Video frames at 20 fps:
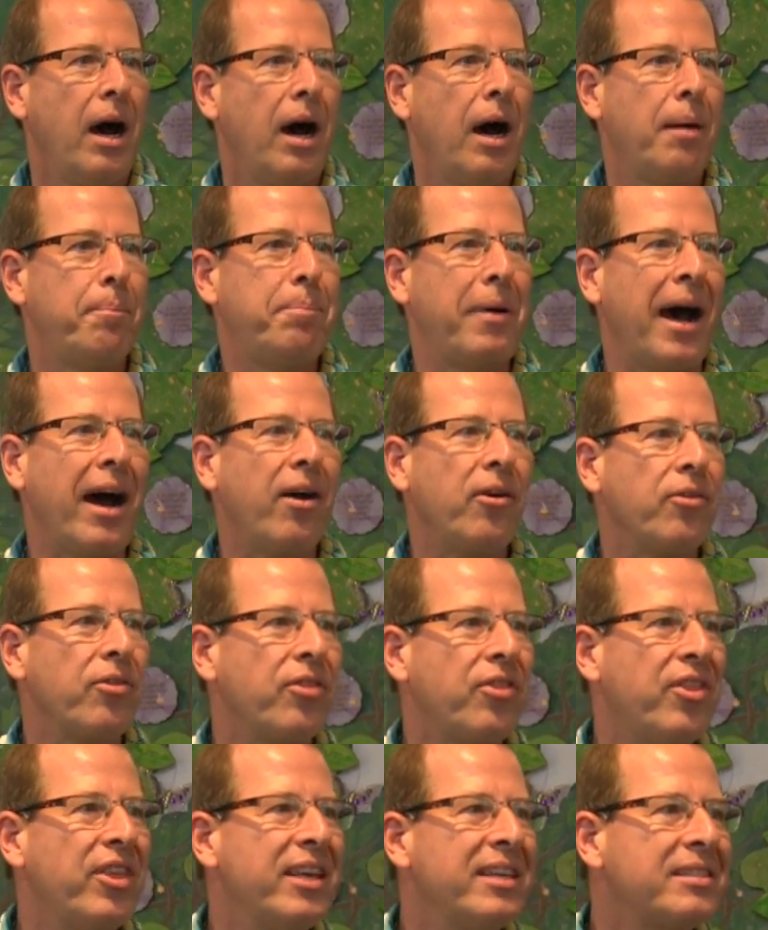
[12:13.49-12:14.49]

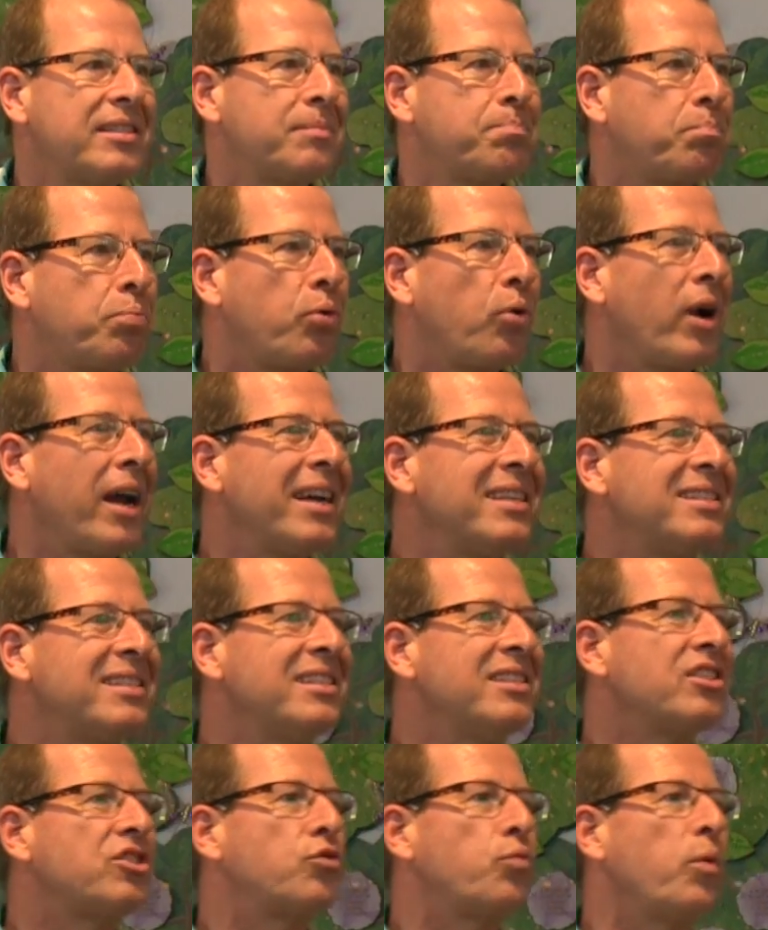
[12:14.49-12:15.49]
about this
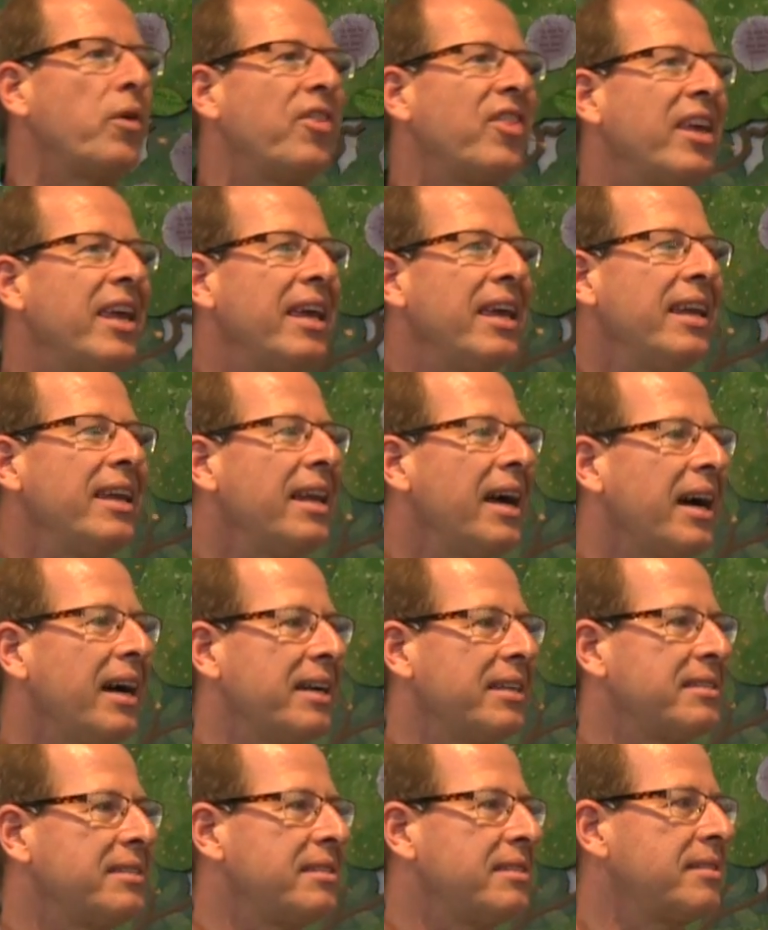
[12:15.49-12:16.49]
presence within
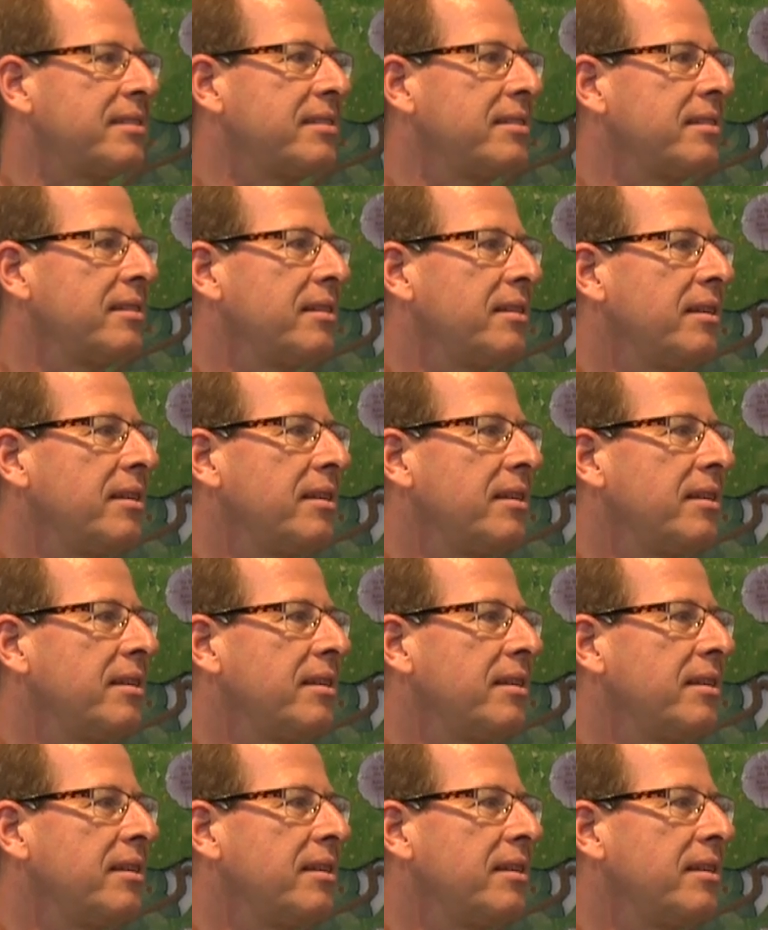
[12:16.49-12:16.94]
us